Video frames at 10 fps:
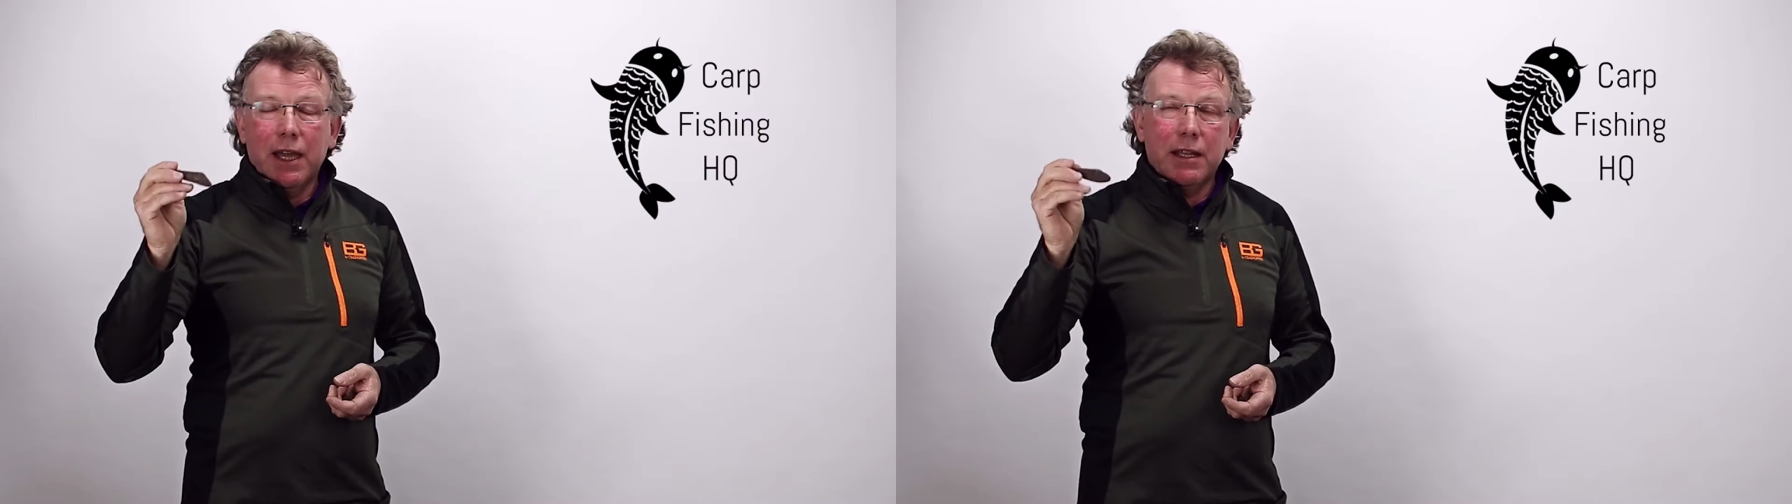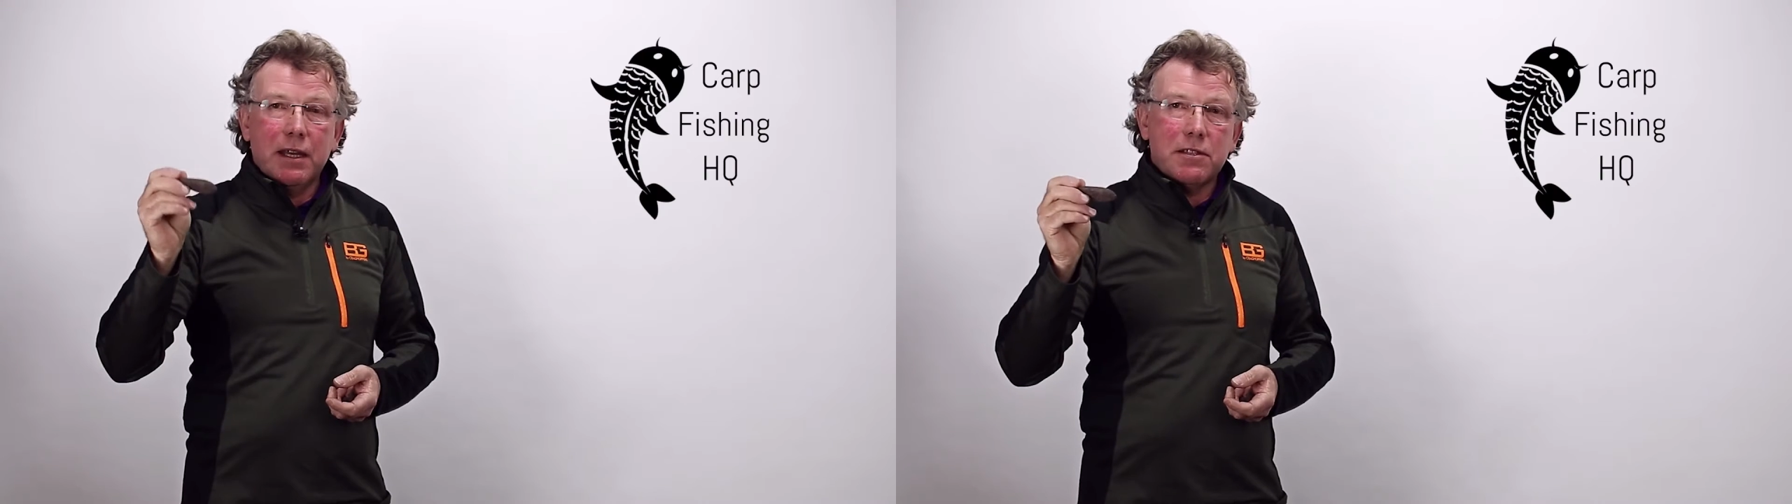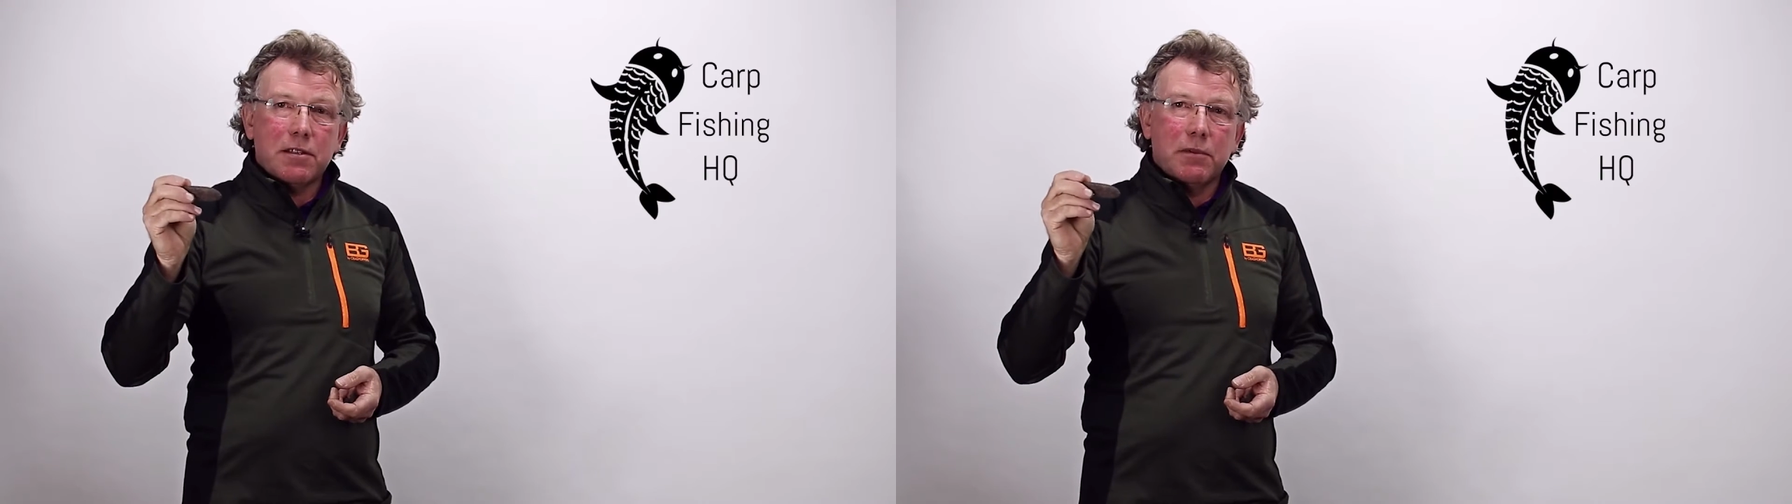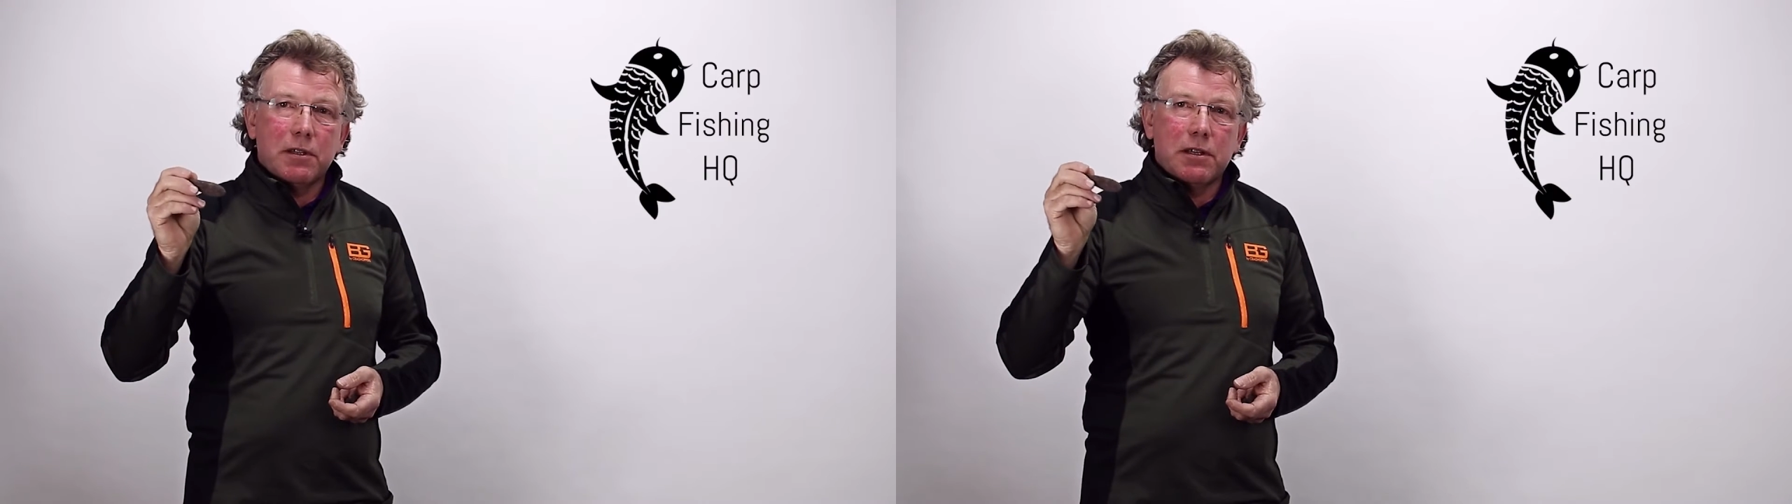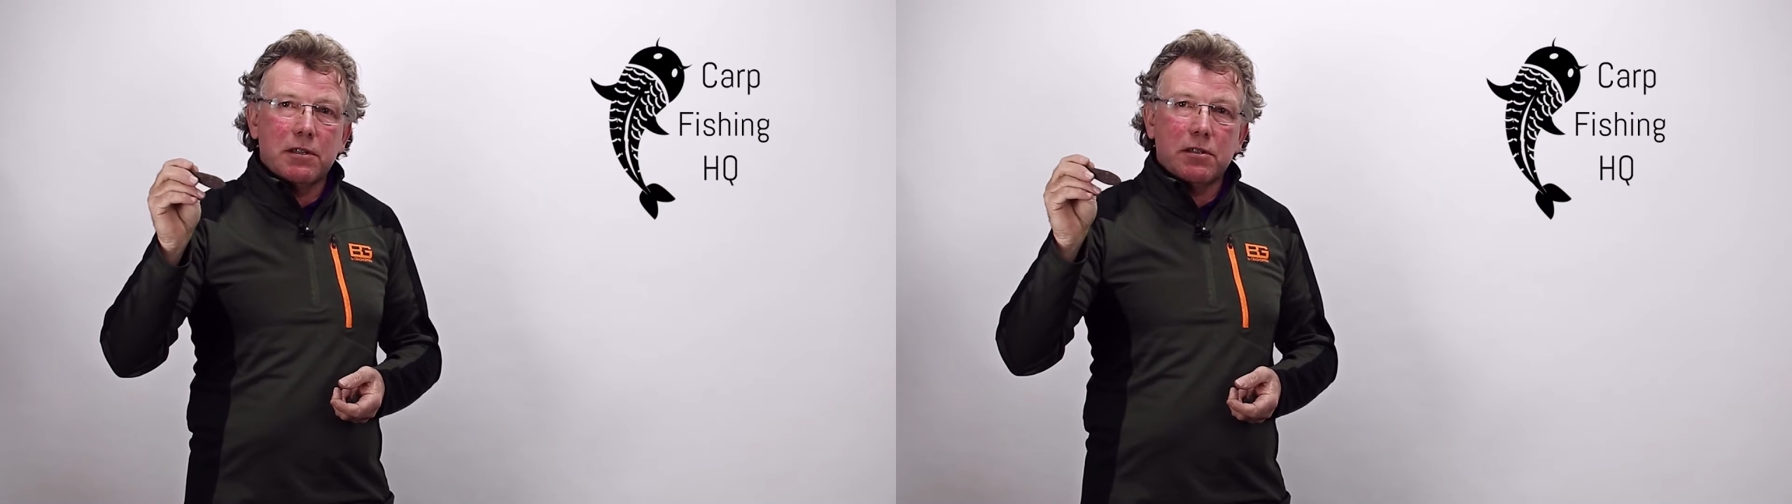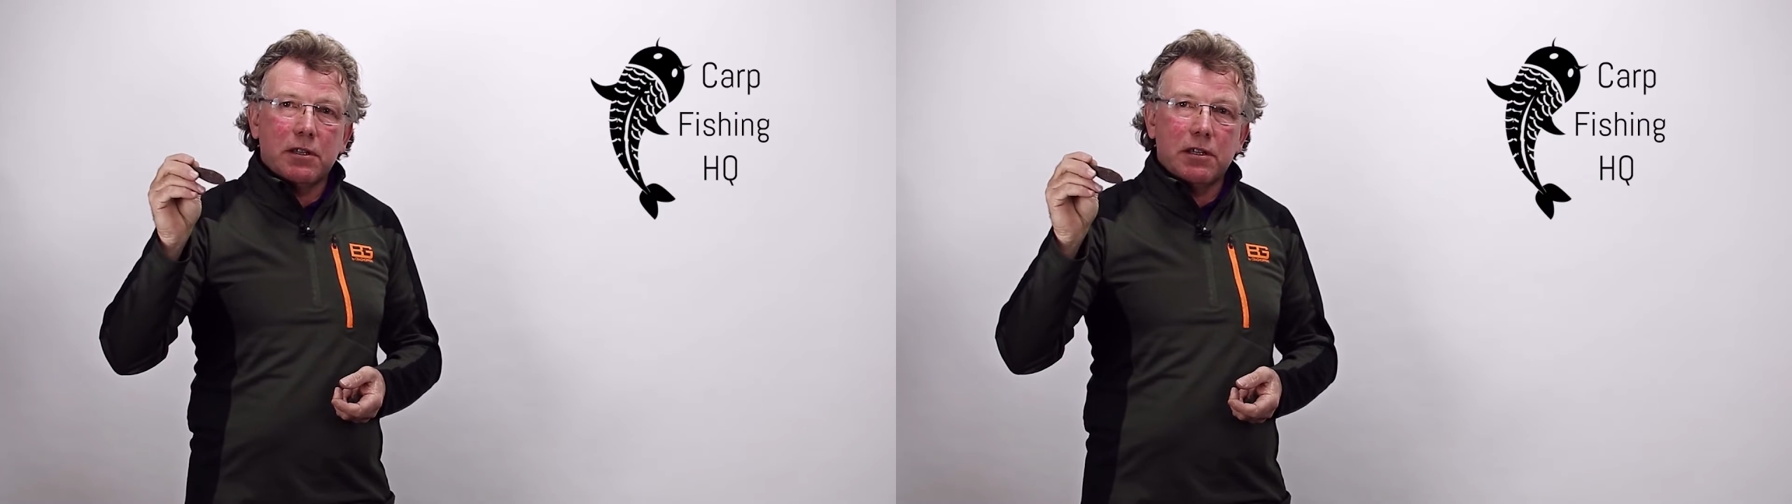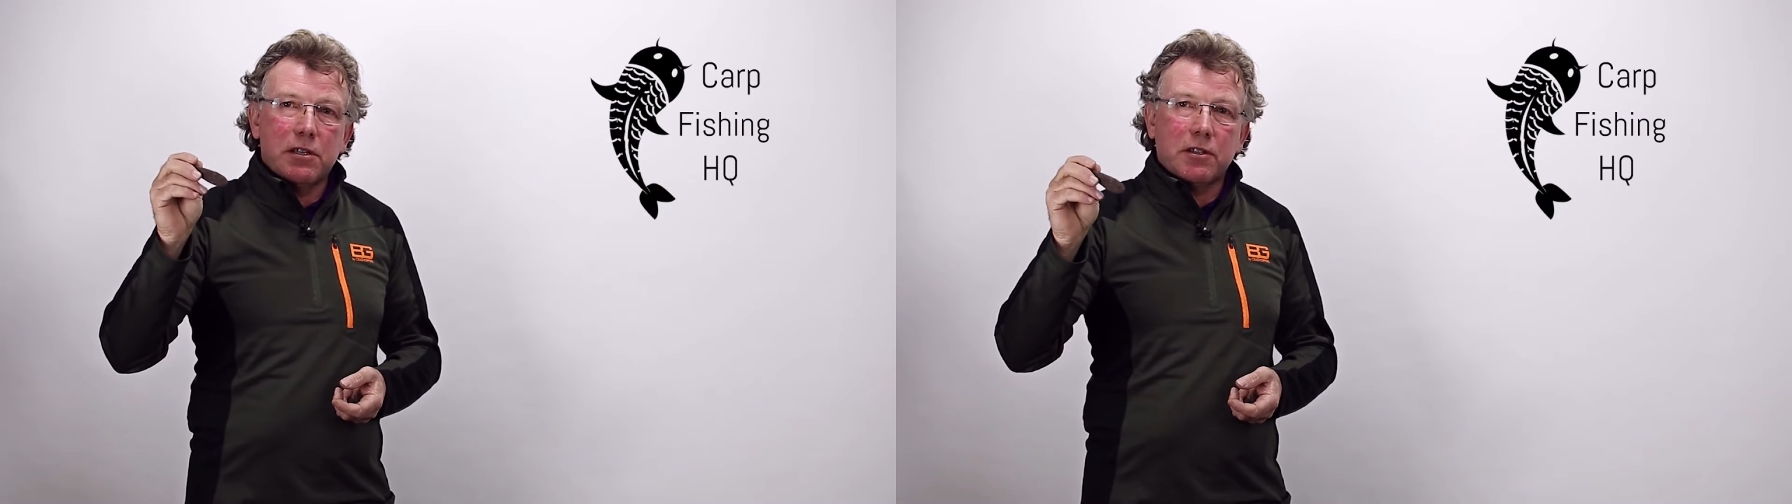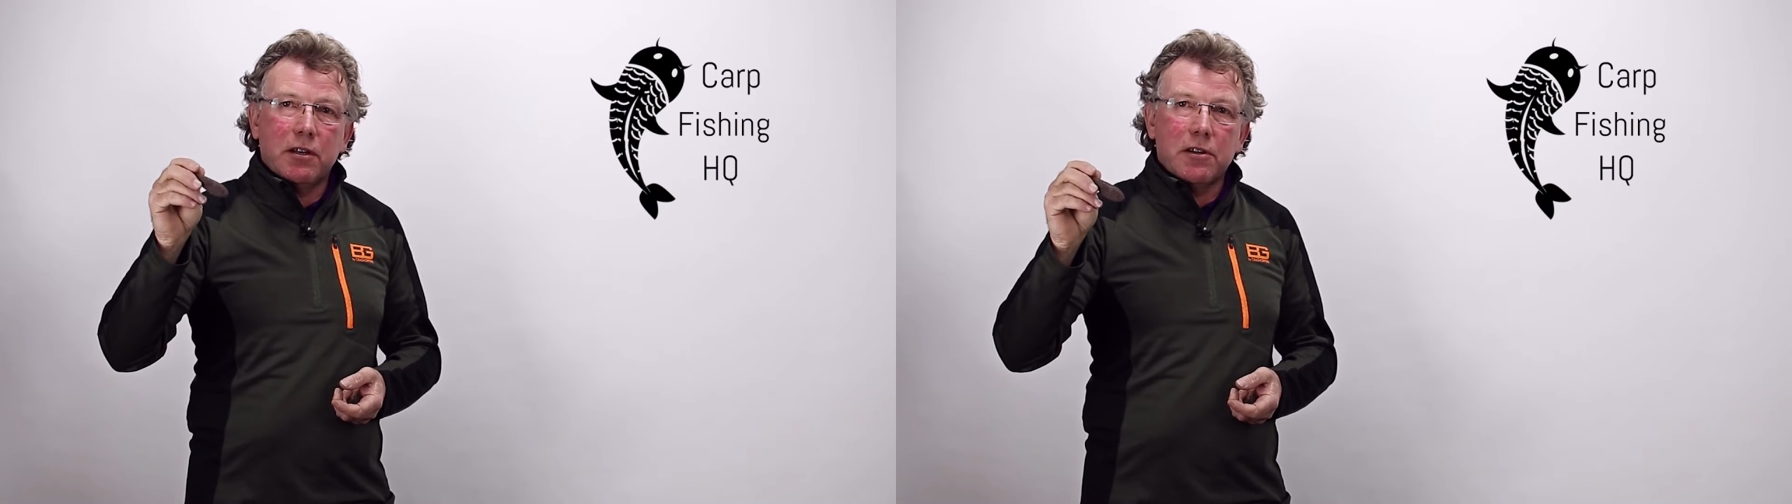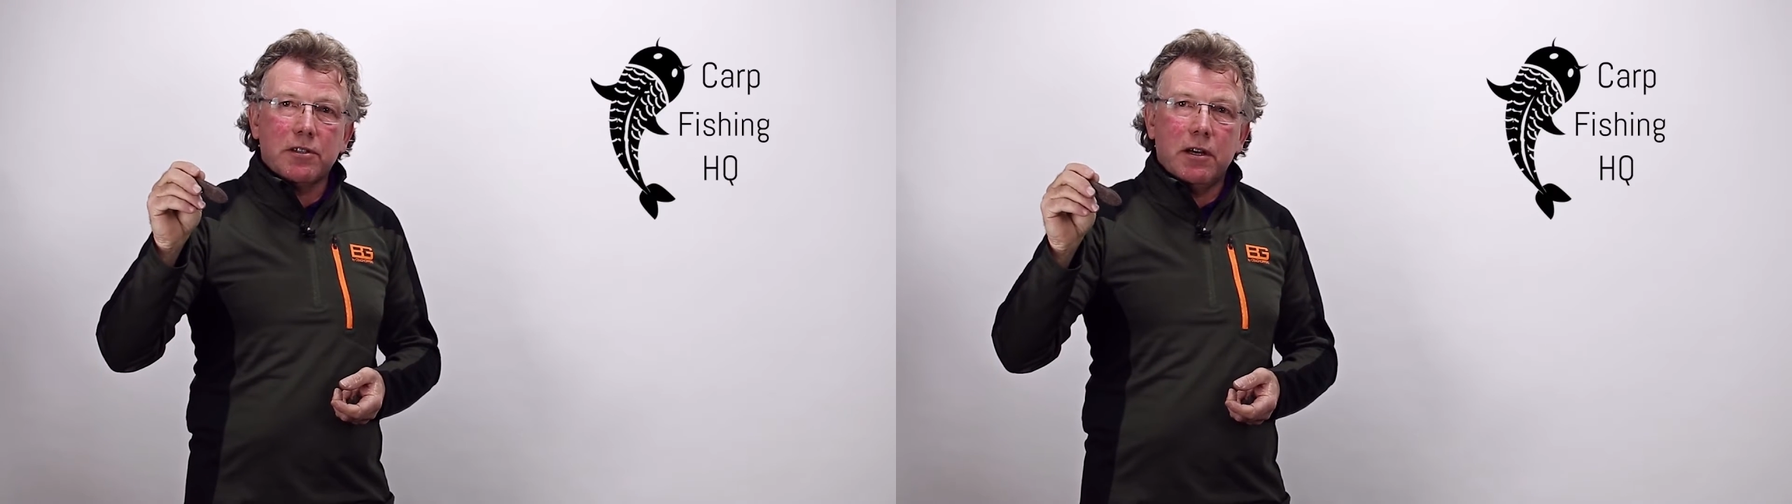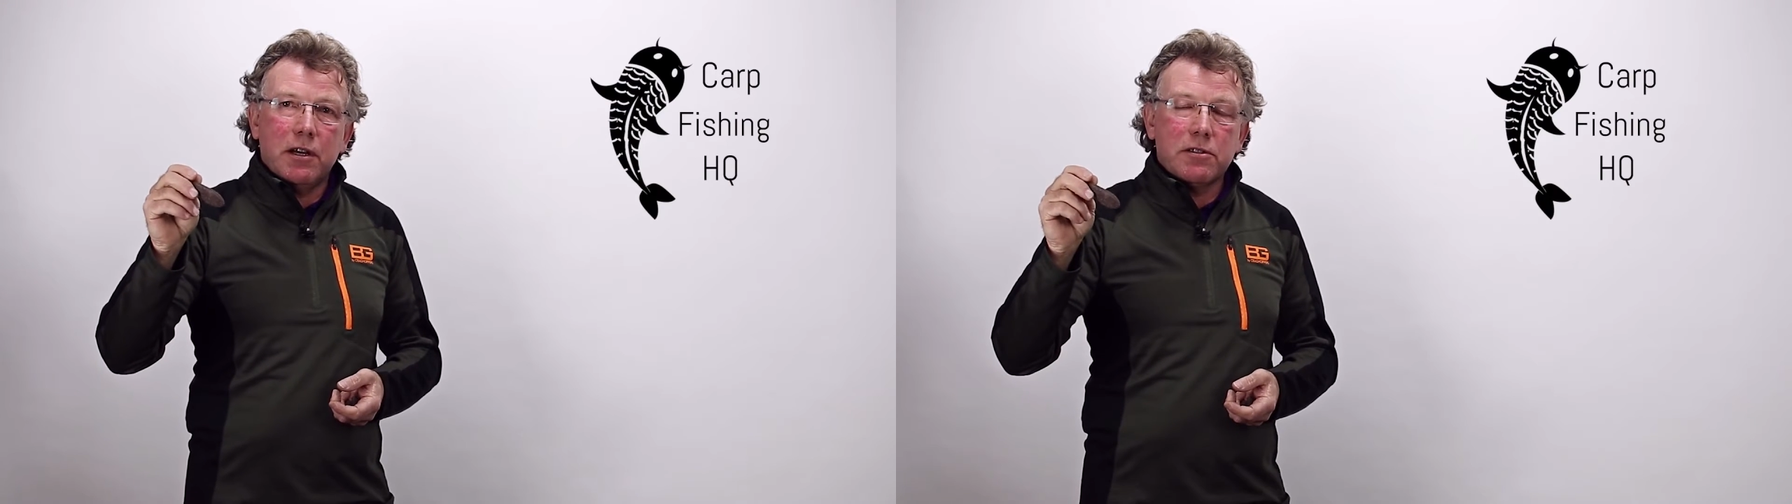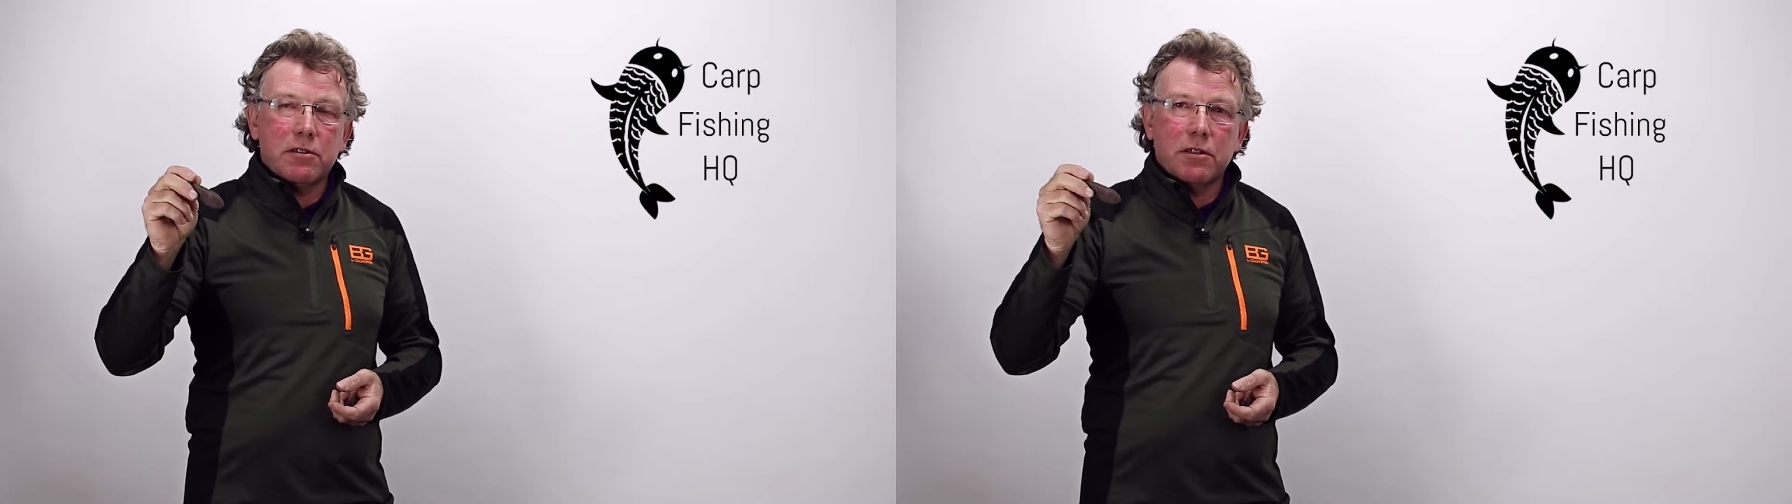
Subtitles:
and he had some of these in his glass case.